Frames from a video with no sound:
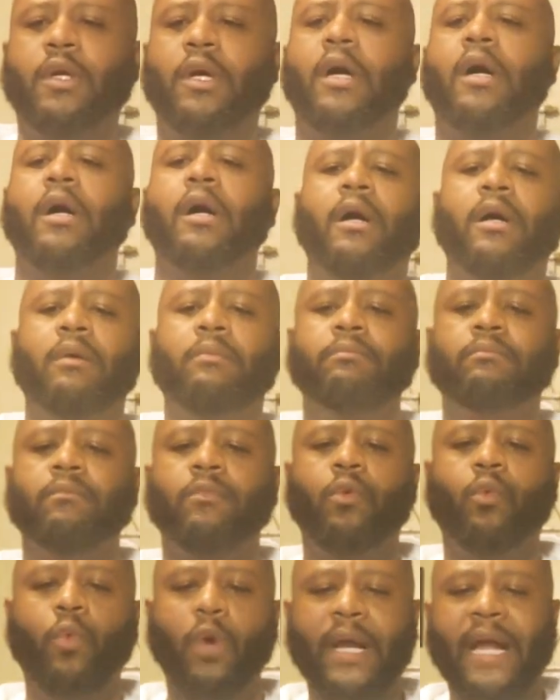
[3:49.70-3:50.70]
um,
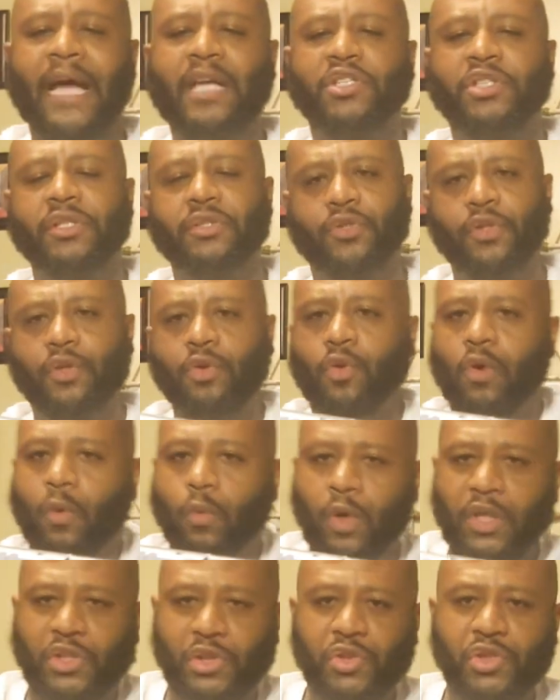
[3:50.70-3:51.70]
what I should do or
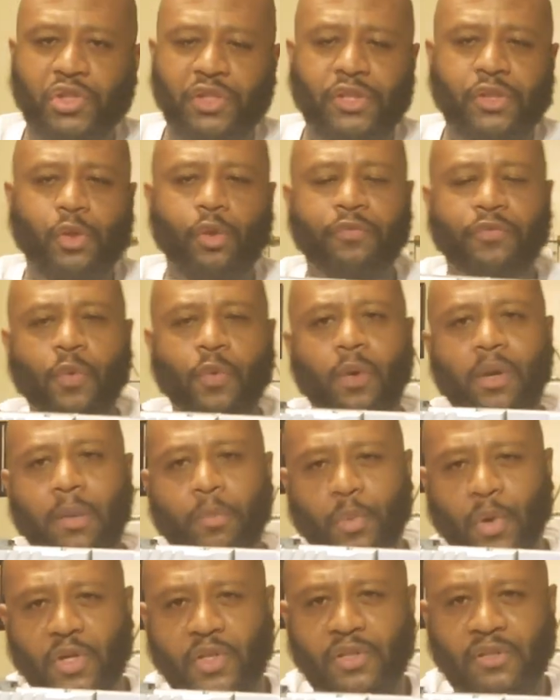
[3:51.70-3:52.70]
what you should do if you want
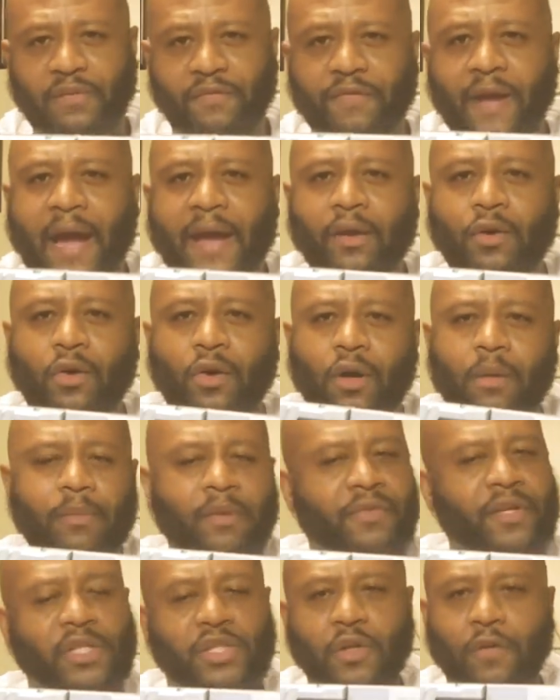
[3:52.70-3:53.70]
to purchase a firearm,
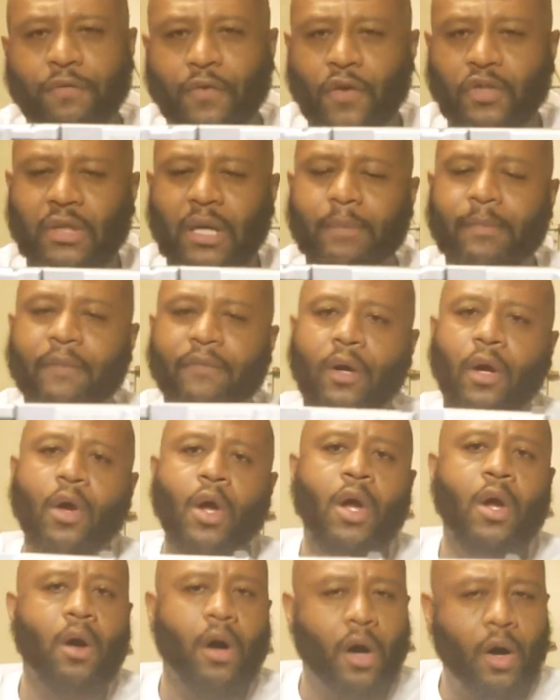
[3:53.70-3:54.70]
if this is your first time ever
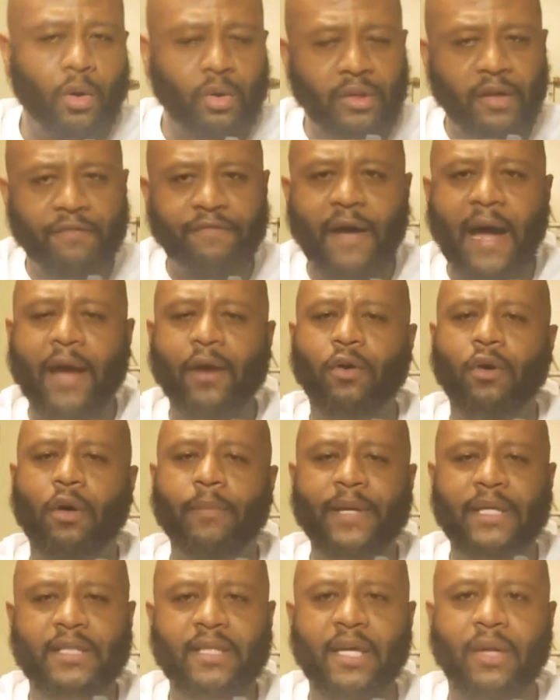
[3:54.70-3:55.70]
holding a
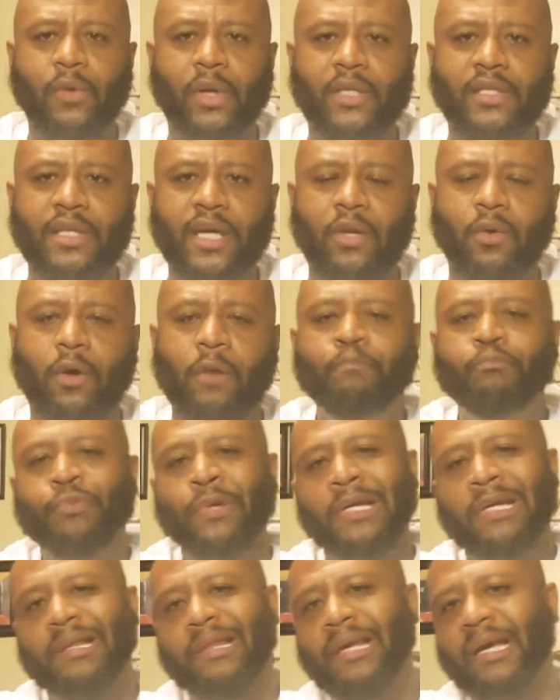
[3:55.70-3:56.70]
firearm, etc., etc.,
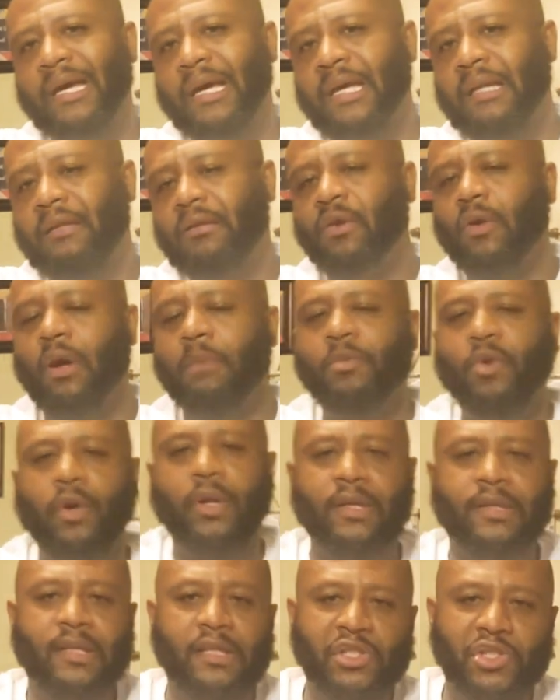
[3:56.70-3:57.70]
then you know I'm
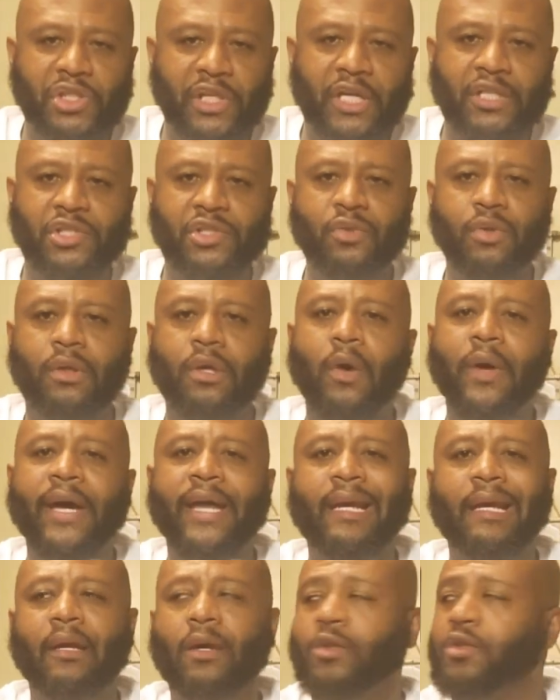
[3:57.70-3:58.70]
going to suggest you to go
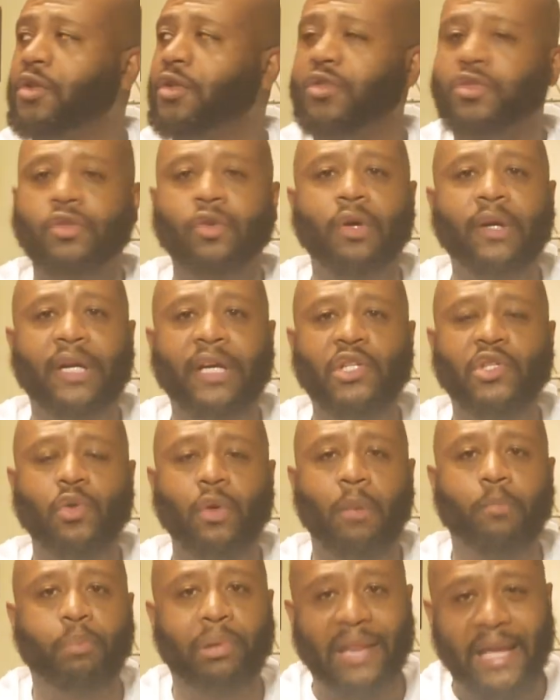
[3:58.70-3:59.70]
ahead and go to the store, get
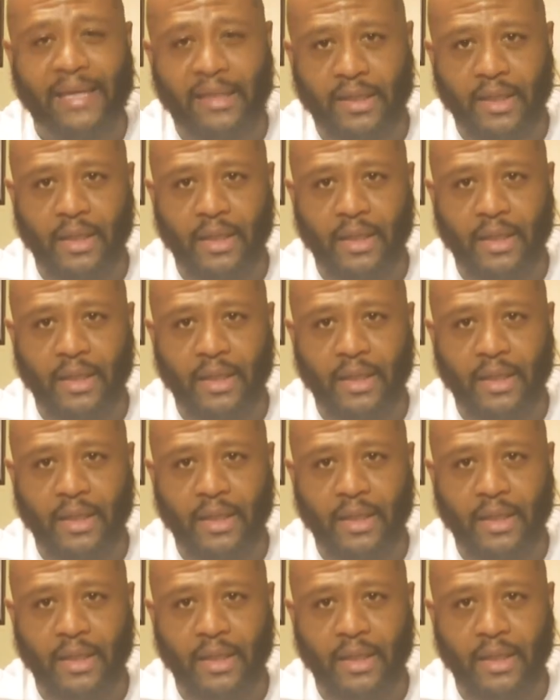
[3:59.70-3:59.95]
you a play